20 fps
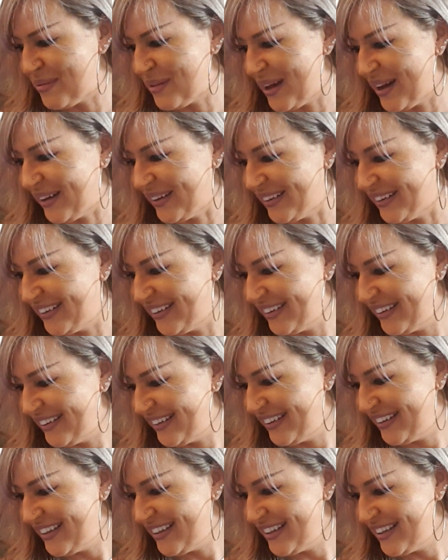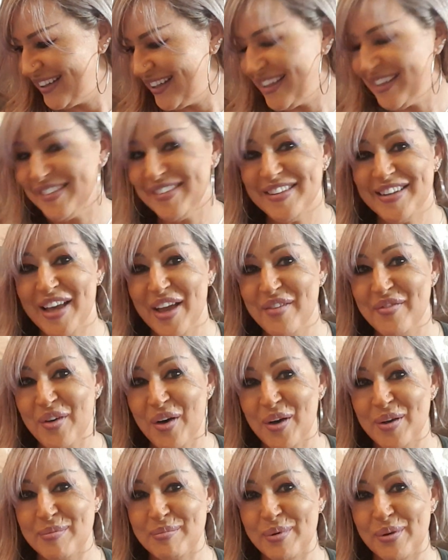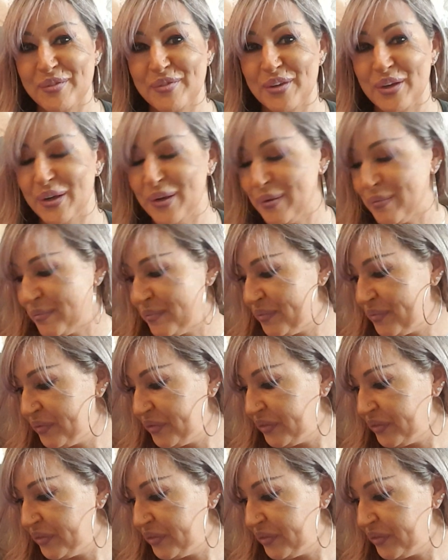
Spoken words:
out? It's an Avon perfume.